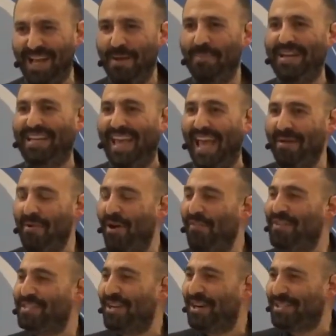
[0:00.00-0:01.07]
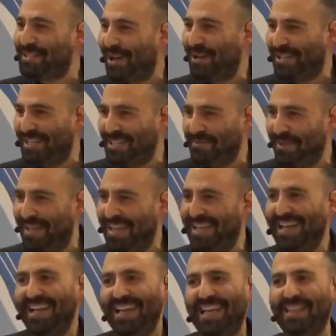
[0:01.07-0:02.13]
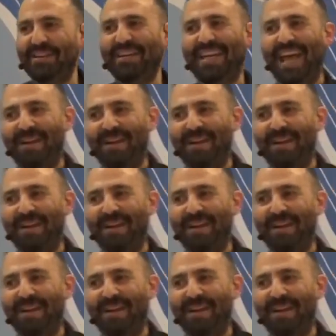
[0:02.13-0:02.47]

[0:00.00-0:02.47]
But he came over and started talking to me. Either he